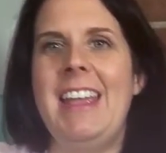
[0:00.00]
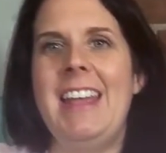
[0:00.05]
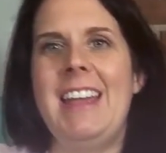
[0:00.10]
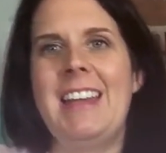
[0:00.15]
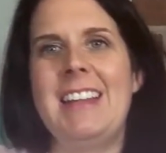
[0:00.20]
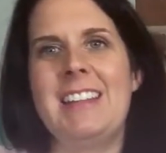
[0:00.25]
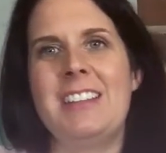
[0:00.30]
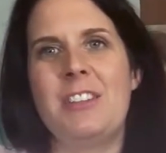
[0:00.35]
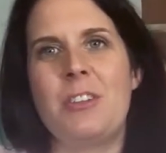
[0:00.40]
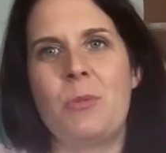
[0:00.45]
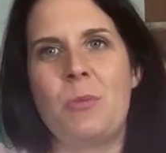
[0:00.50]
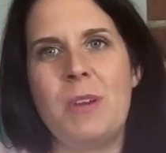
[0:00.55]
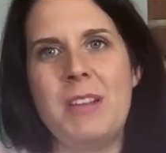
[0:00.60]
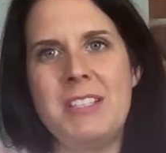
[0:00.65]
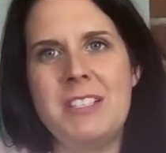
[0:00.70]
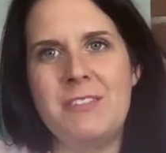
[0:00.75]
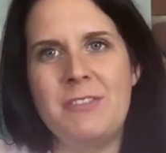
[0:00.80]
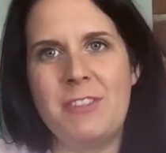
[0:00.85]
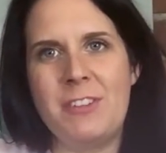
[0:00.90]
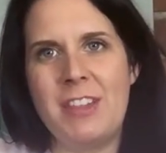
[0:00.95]
And the
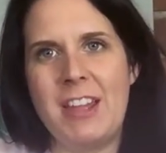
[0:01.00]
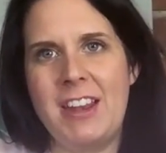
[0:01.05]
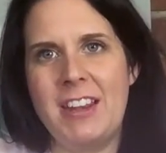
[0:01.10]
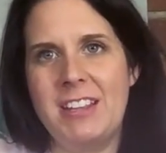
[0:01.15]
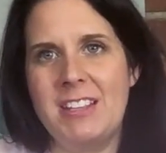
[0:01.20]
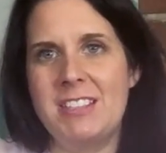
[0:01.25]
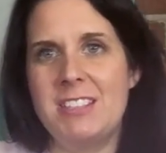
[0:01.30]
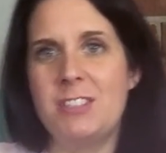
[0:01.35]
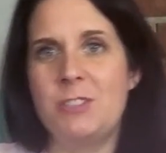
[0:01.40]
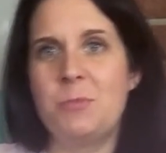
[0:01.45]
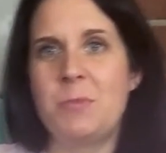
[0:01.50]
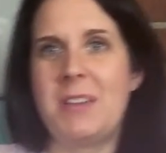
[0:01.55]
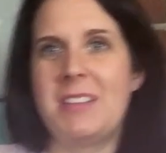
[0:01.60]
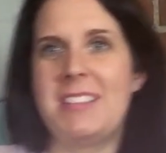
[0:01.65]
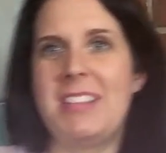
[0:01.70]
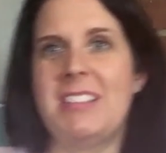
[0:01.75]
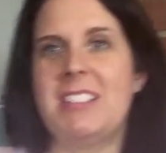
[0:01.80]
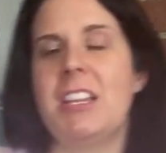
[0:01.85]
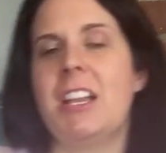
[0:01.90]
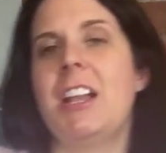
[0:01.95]
reason for that is, is
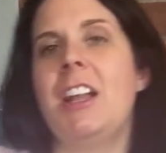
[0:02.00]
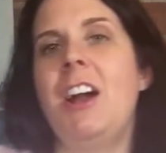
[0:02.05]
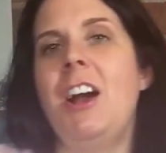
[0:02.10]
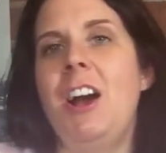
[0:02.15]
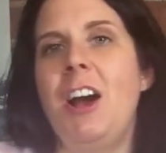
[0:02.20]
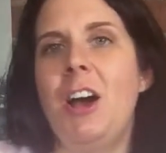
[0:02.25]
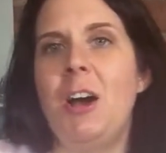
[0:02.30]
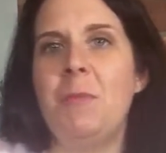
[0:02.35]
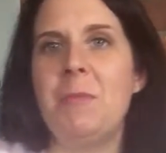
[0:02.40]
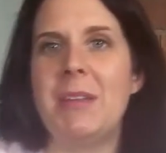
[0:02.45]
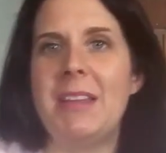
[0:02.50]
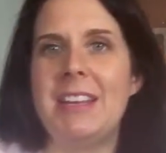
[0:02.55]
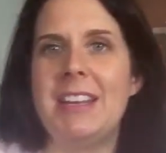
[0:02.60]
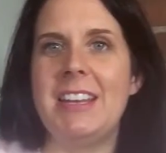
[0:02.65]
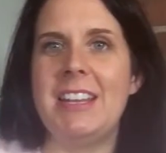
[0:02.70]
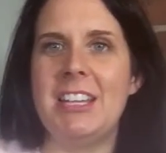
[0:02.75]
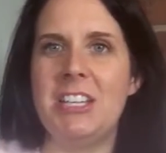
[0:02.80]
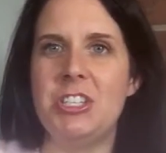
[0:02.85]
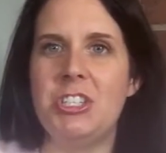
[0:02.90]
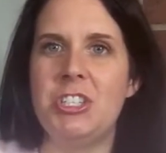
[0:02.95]
because that's a common